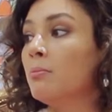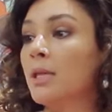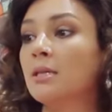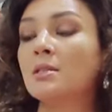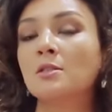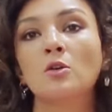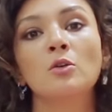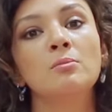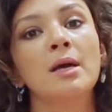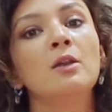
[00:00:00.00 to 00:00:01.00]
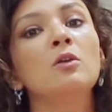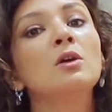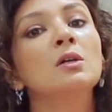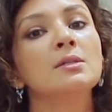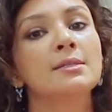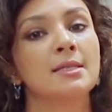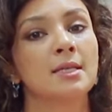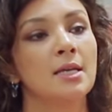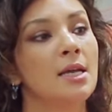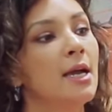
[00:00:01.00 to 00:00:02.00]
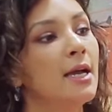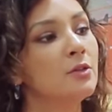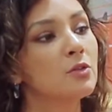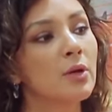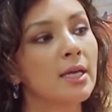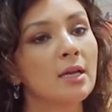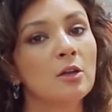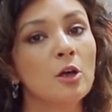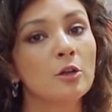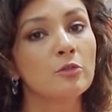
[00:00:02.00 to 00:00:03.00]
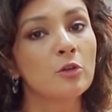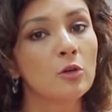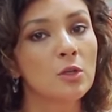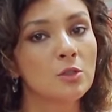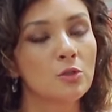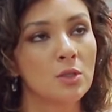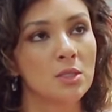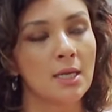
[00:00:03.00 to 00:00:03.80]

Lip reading: places owned by locals, and so I get a lot of local students.